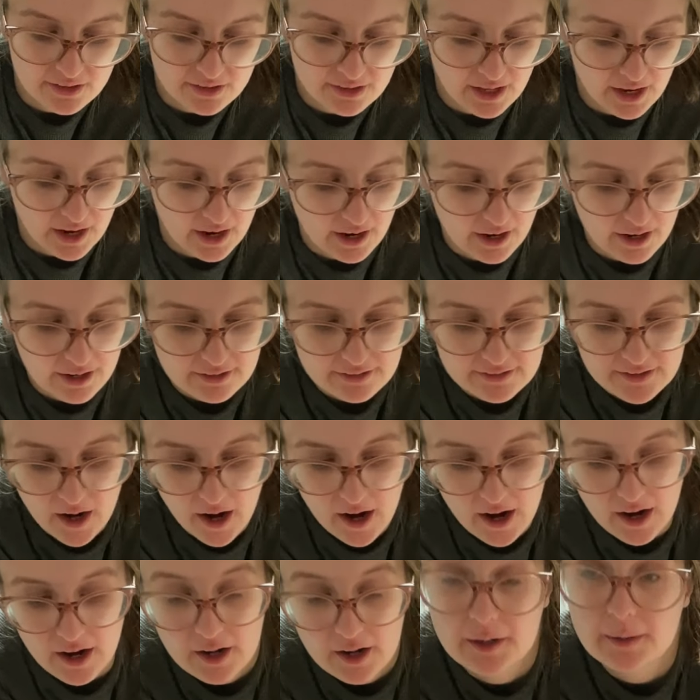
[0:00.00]
that
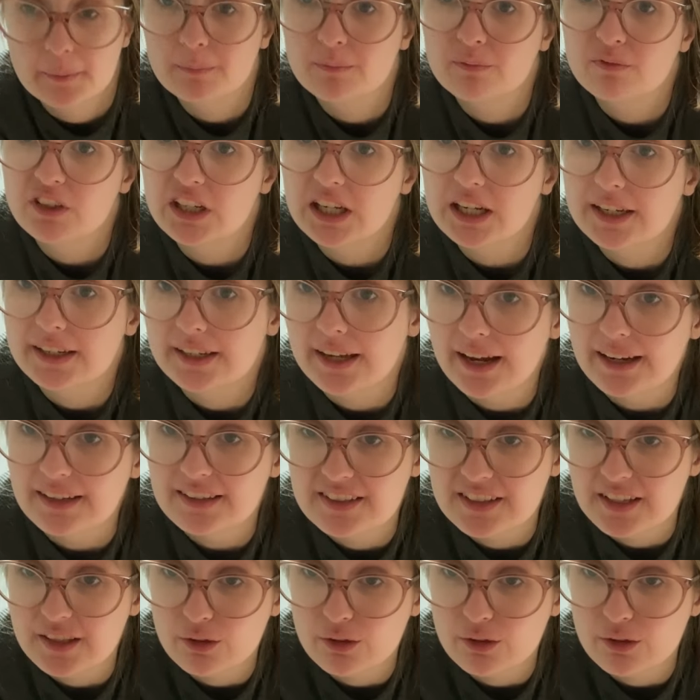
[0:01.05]
I am feeding next.